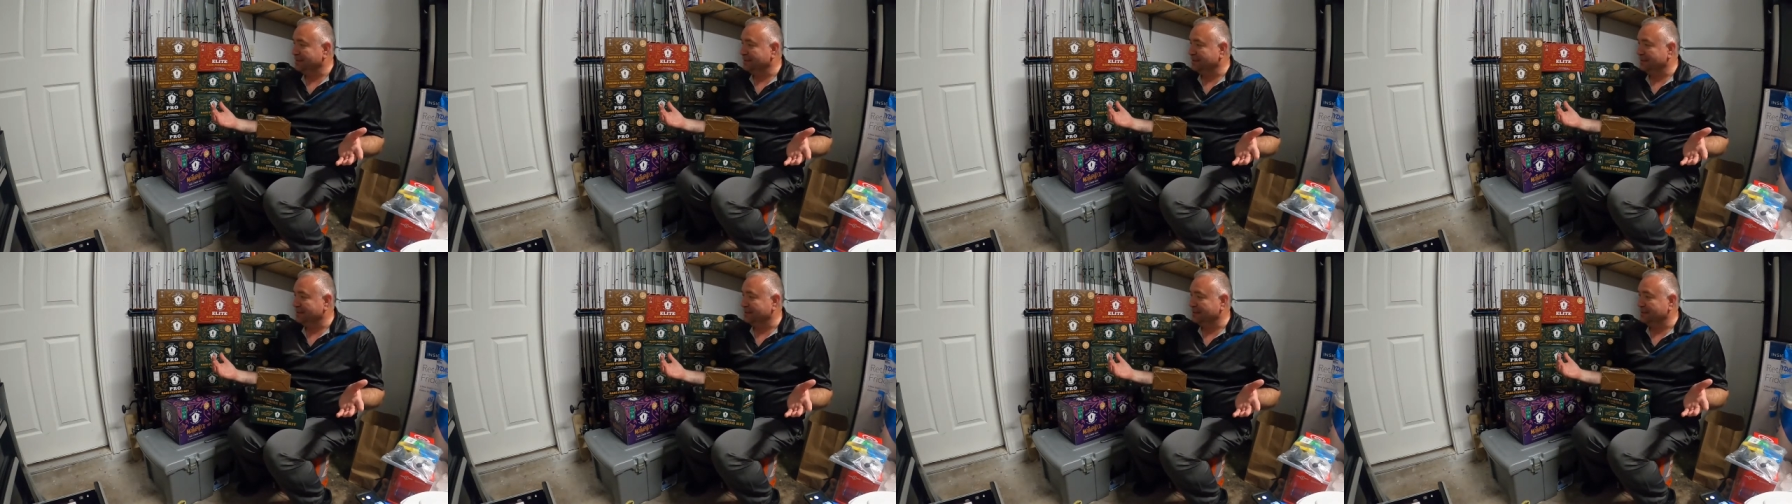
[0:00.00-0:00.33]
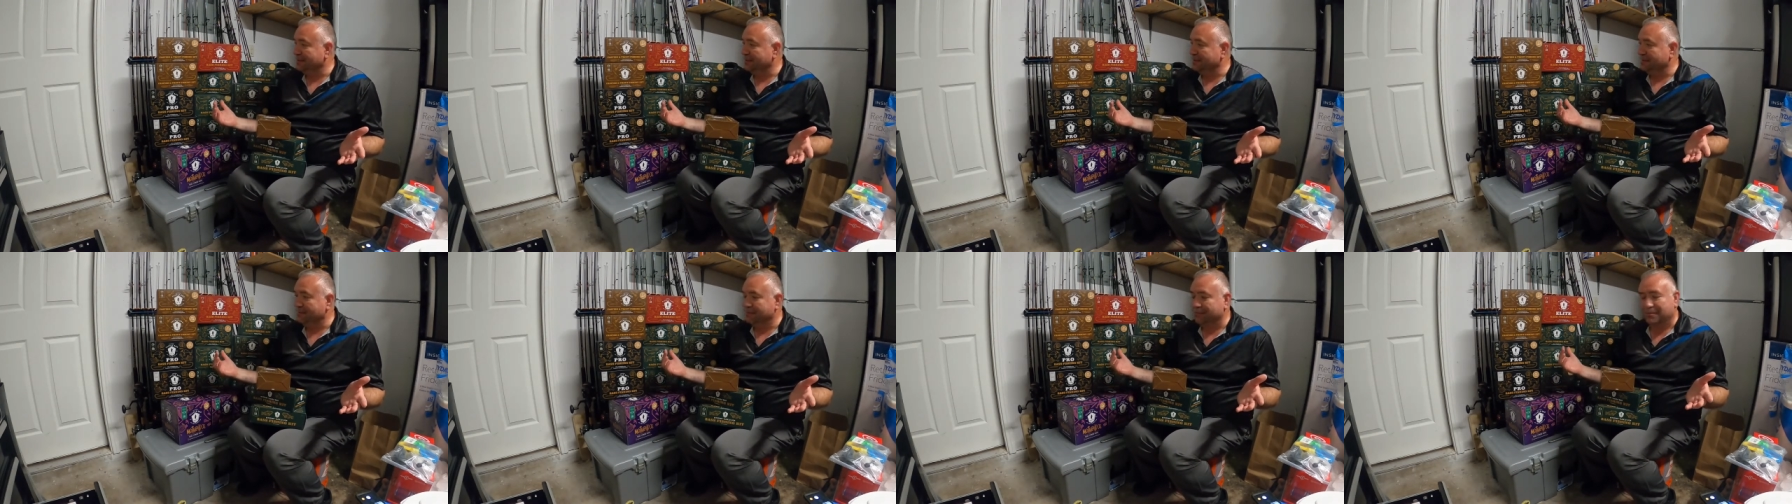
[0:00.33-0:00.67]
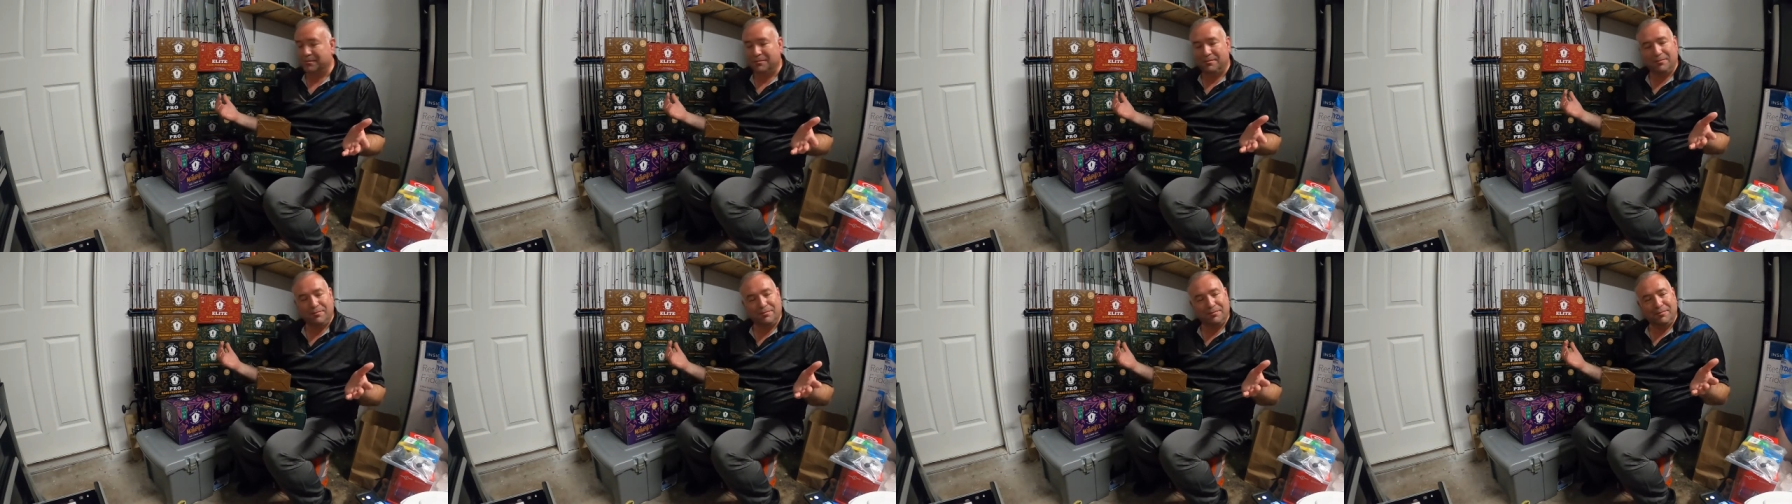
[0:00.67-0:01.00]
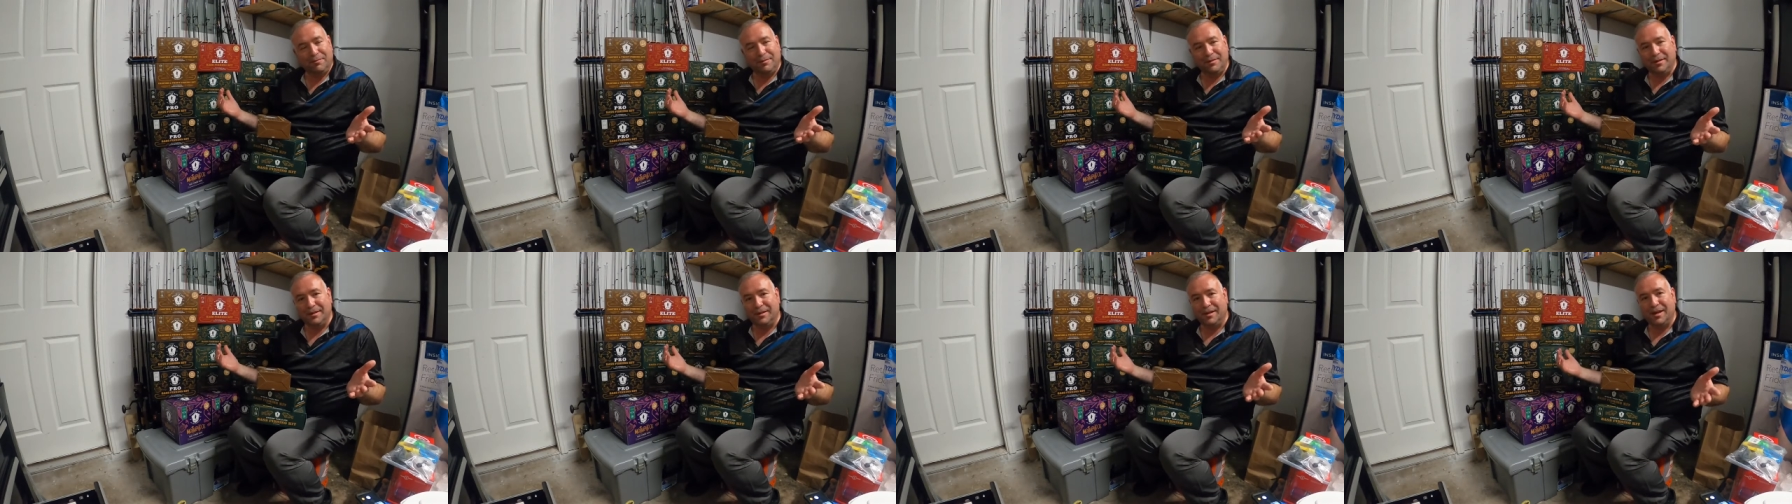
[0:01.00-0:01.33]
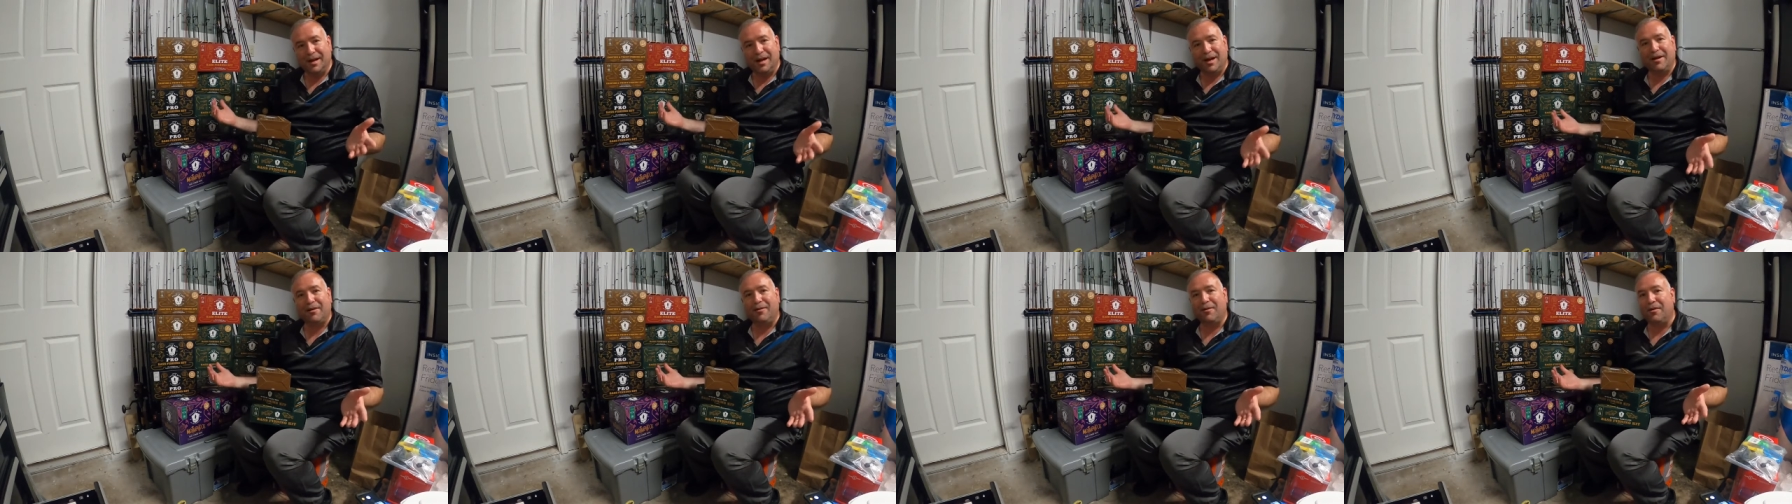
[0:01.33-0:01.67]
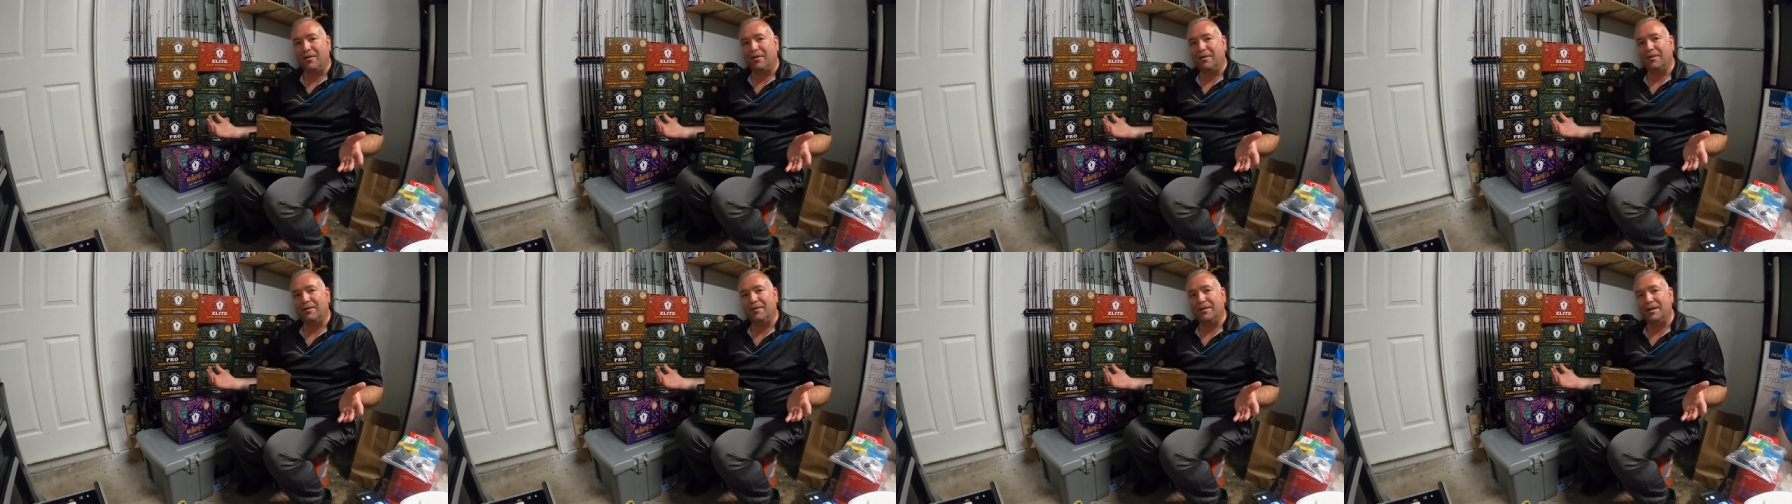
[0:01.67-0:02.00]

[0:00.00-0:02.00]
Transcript: She got all of